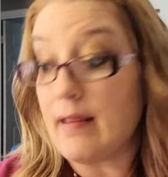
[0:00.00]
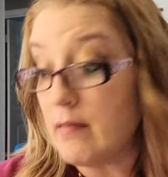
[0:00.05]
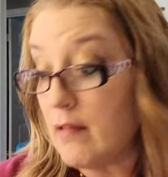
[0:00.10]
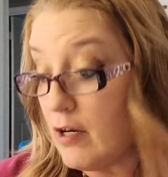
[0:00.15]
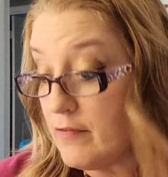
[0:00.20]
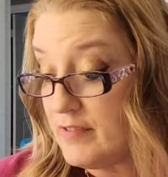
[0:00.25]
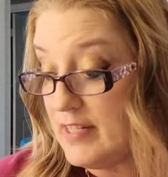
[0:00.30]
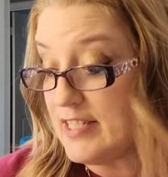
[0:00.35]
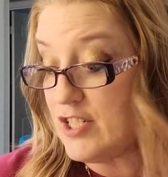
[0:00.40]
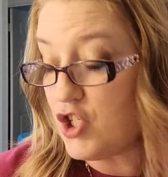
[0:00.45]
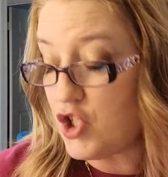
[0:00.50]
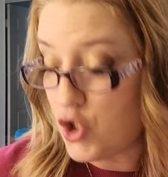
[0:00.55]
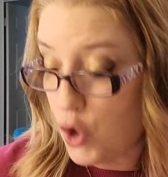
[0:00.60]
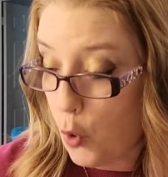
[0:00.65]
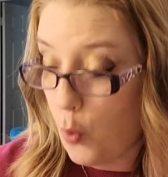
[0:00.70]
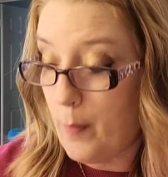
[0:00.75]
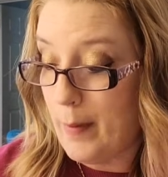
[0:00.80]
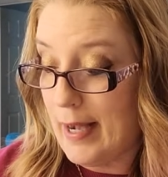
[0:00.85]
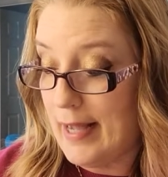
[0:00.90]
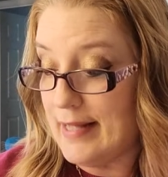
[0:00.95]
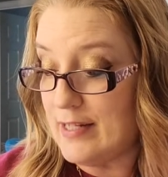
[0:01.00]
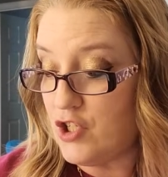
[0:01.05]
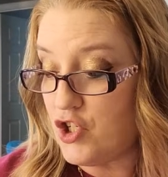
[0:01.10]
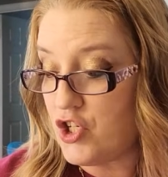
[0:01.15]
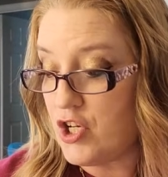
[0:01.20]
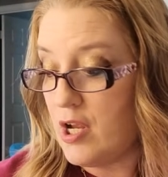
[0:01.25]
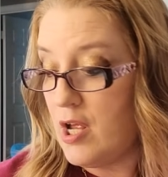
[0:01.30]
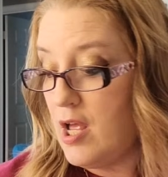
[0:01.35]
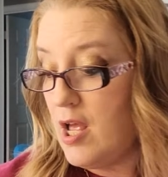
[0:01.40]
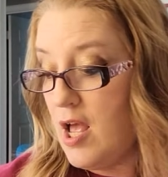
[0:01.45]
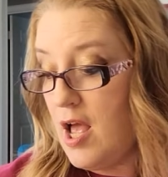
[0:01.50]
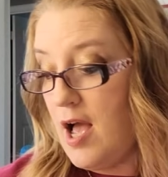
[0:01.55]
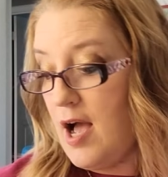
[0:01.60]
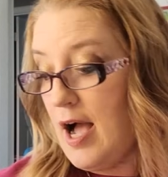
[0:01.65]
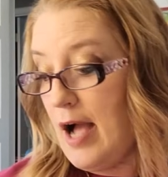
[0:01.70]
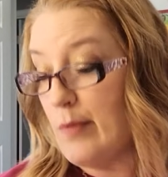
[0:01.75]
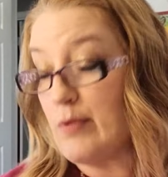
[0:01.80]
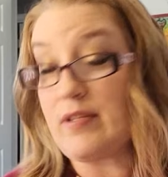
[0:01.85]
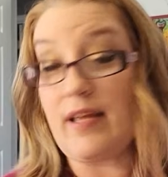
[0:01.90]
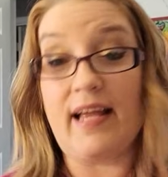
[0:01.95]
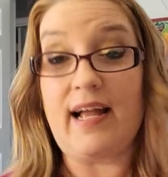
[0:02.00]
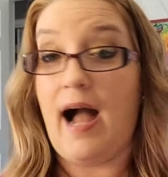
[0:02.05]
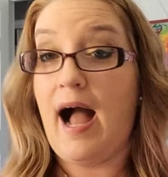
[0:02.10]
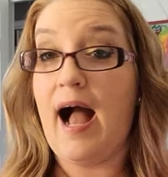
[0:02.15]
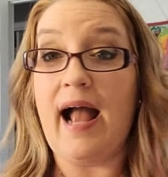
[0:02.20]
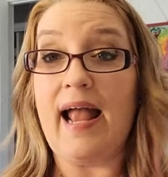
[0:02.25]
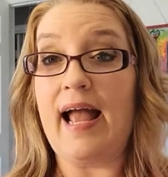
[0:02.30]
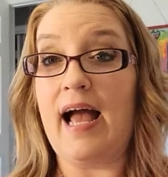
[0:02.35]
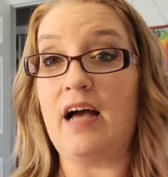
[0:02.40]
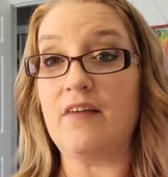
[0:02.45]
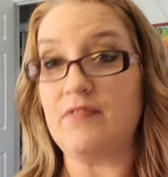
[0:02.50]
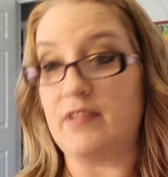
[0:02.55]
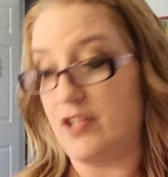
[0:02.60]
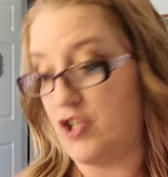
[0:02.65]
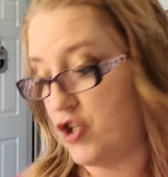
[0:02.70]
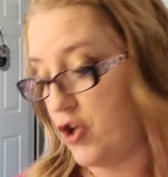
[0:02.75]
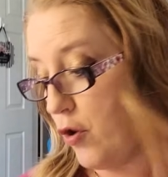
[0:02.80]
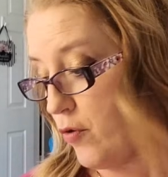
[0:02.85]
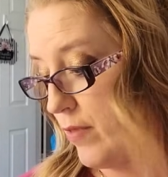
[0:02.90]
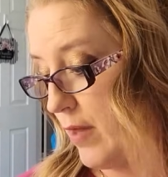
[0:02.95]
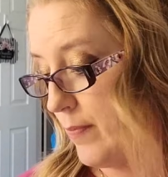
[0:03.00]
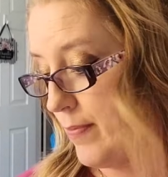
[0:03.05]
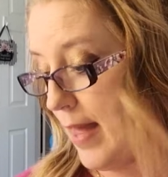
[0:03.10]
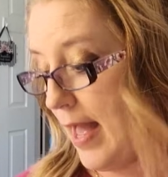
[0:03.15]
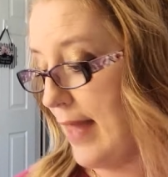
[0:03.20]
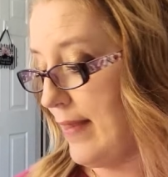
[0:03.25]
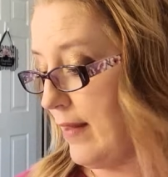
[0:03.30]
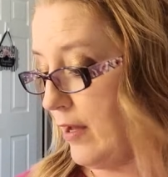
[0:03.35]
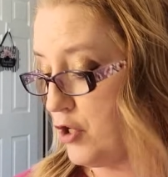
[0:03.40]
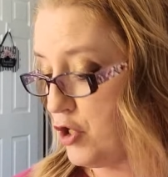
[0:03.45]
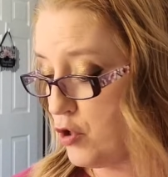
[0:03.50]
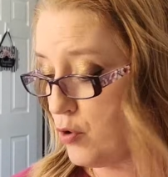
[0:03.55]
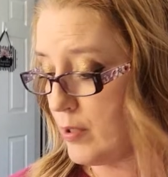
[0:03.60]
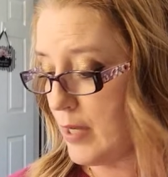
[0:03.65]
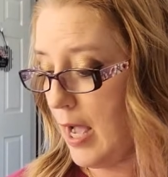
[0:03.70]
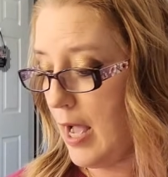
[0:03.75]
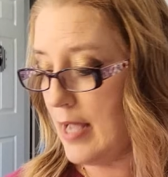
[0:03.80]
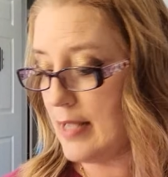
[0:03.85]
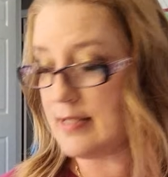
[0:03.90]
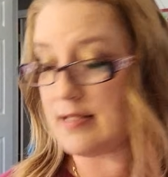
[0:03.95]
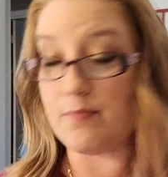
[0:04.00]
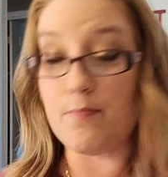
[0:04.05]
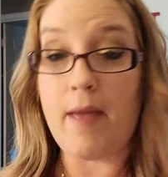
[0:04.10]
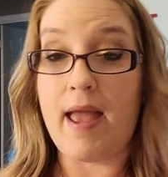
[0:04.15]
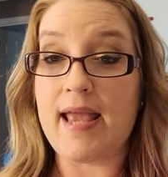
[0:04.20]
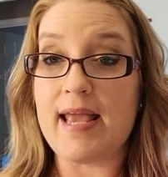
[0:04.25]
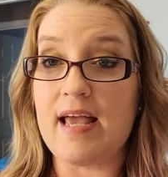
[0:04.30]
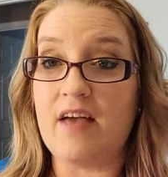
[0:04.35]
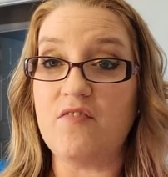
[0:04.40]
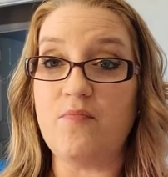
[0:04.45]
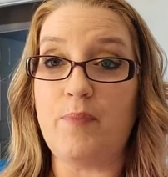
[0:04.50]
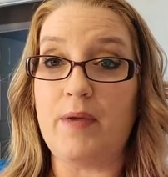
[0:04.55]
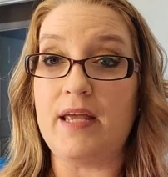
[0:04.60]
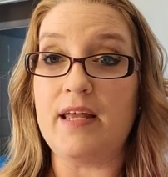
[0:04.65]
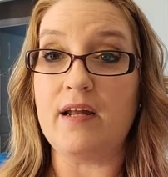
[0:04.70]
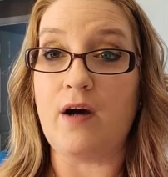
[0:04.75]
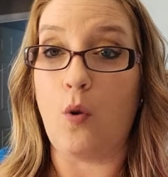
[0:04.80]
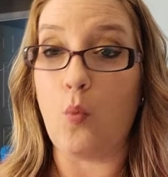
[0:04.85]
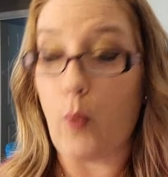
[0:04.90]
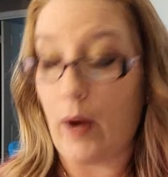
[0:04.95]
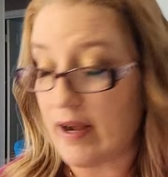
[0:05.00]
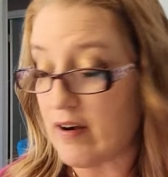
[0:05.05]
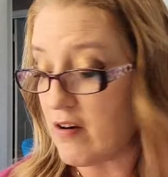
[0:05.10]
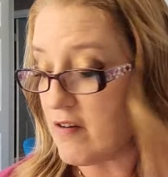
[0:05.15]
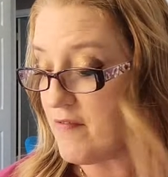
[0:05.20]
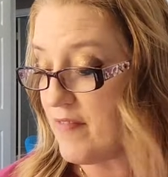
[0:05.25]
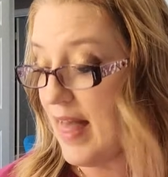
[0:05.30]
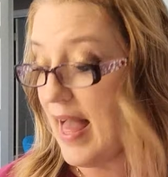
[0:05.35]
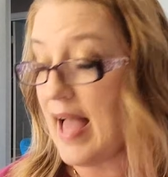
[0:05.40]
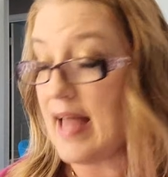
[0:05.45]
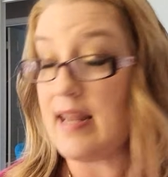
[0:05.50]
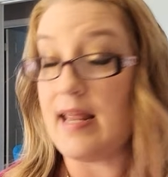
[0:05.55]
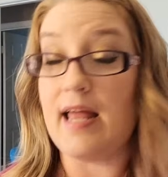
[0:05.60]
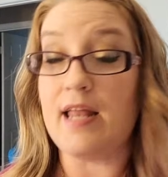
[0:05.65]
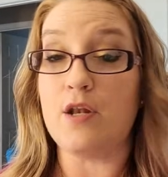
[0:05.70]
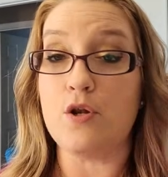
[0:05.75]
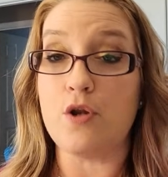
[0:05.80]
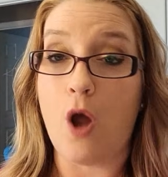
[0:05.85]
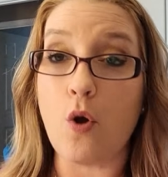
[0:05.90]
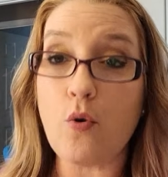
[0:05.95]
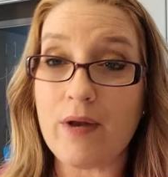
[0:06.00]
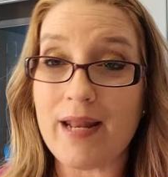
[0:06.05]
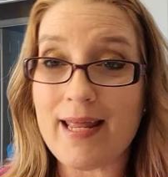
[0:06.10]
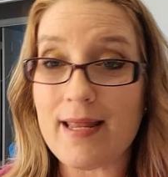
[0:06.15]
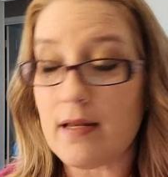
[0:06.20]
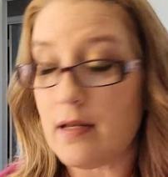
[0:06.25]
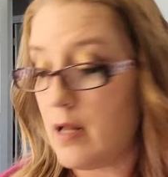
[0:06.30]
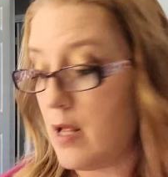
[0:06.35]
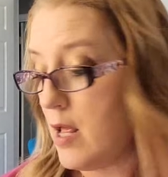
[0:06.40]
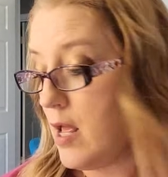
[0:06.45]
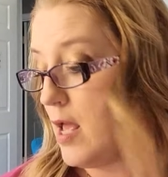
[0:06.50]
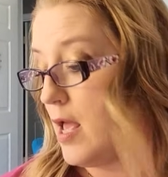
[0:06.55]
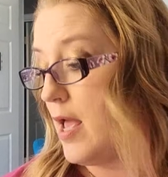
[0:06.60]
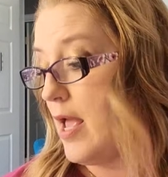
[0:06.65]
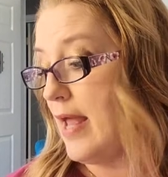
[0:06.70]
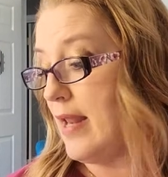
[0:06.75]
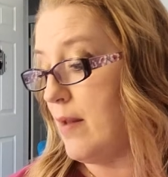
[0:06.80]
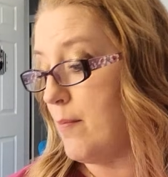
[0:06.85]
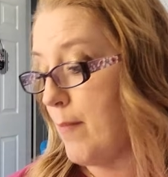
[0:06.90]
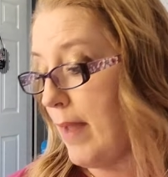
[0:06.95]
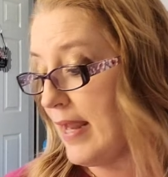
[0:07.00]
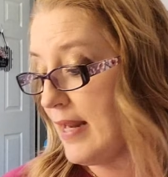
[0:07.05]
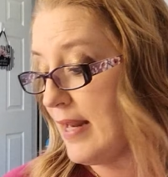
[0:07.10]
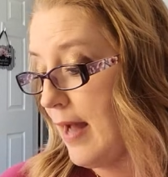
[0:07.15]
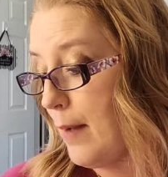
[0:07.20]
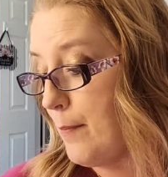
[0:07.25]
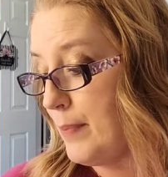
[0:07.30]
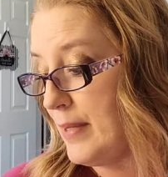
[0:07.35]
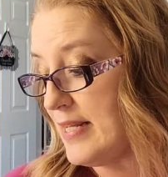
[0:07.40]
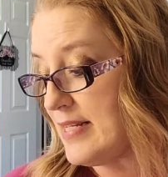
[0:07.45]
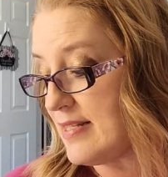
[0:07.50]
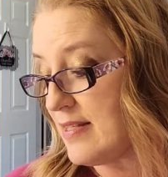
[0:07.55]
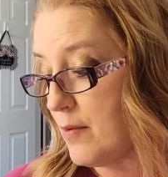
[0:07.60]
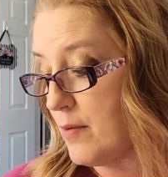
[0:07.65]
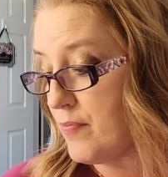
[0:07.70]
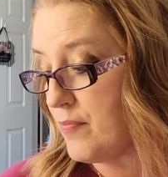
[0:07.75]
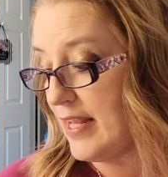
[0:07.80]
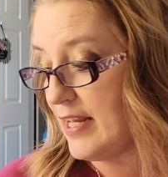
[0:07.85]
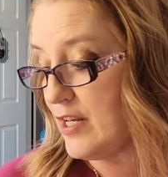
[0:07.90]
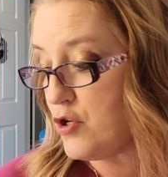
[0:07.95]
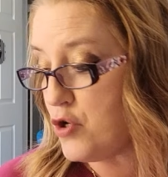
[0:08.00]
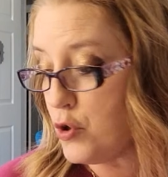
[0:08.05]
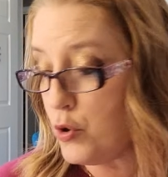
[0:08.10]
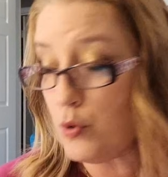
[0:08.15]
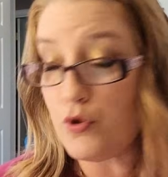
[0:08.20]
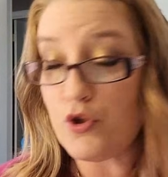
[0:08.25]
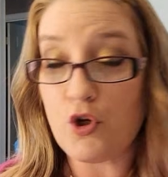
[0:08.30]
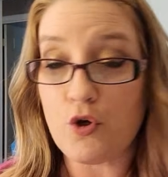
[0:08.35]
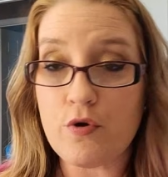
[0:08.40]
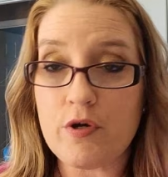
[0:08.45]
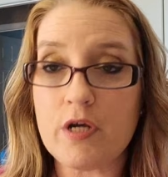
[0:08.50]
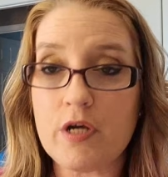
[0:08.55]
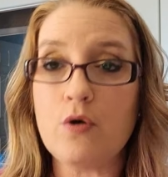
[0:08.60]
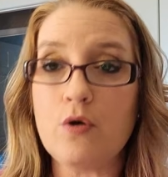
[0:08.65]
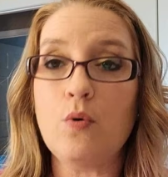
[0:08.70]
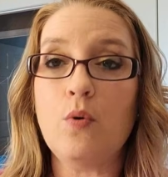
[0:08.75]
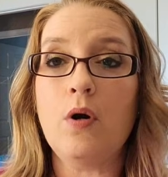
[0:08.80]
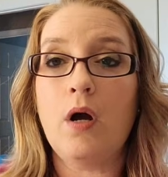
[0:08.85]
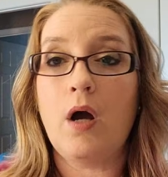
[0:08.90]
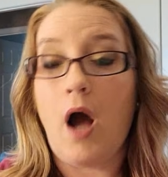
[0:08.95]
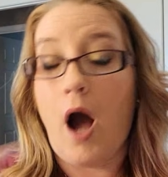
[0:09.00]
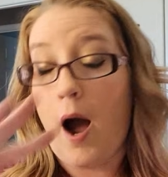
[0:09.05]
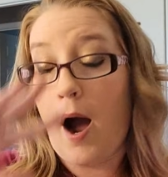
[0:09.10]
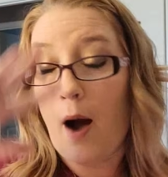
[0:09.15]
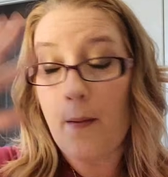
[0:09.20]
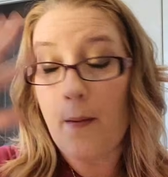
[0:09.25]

I loved it so much. I was like, I have to show them that. Now, you guys may have been aware of that and known it, and it may not be something new to you.